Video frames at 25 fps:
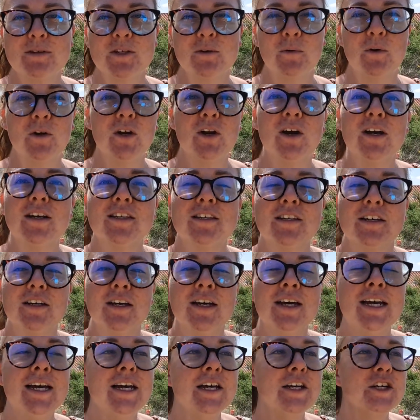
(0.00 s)
So I like
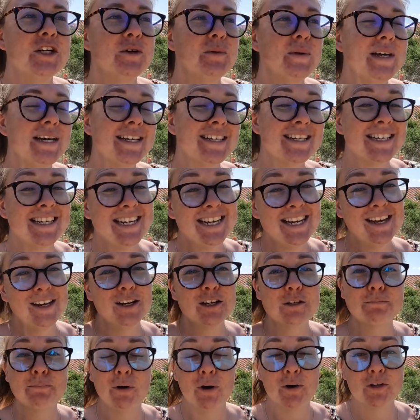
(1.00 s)
to do it as
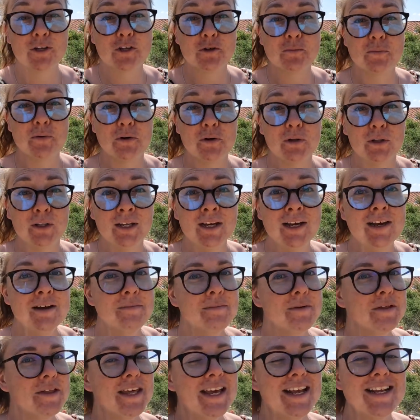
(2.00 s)
little as possible,
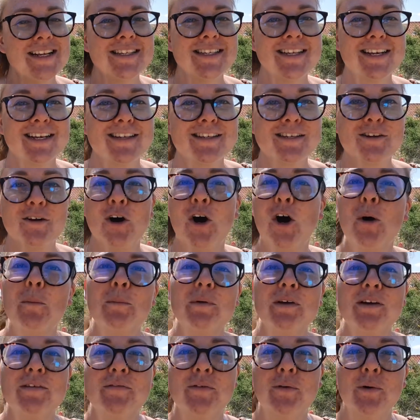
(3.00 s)
but these things
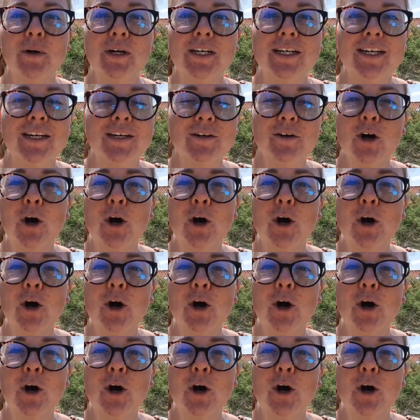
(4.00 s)
can't be avoided.